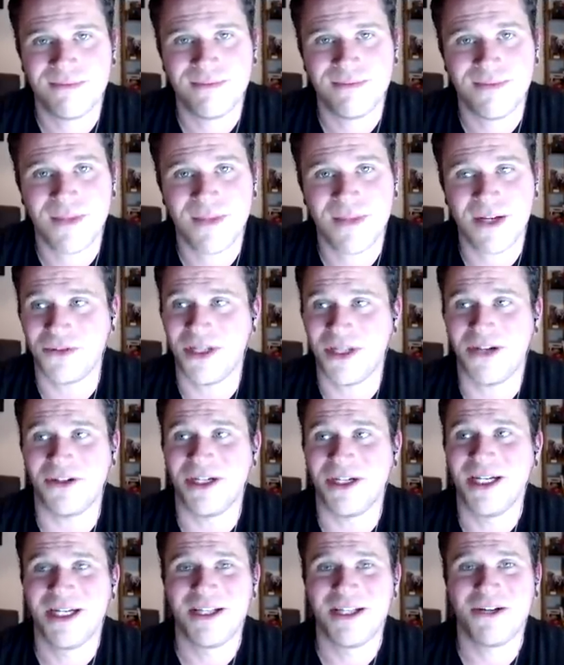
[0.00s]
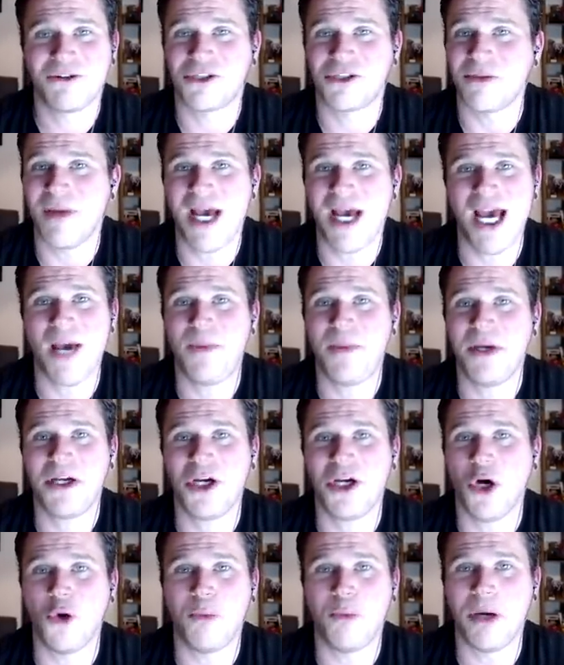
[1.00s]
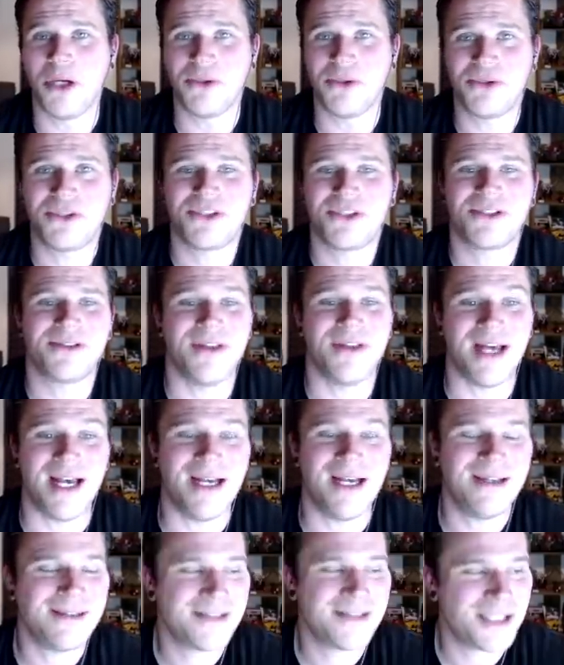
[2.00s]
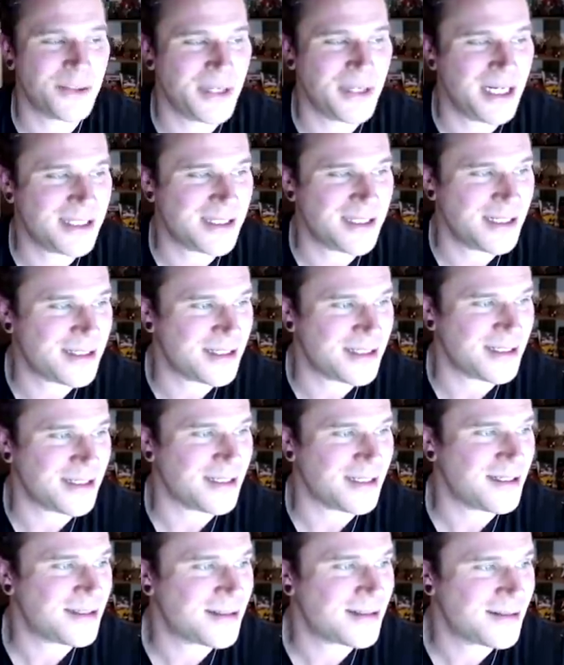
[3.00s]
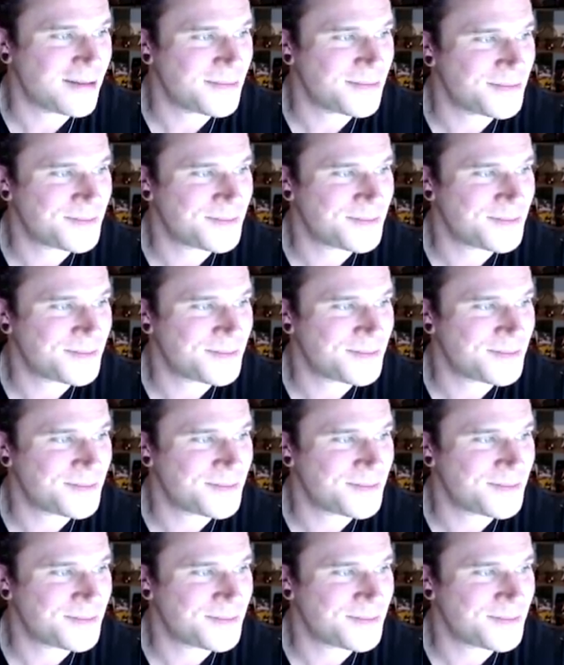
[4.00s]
there, there, are, there are some epic goalposts there. So, anyway, let's listen to this.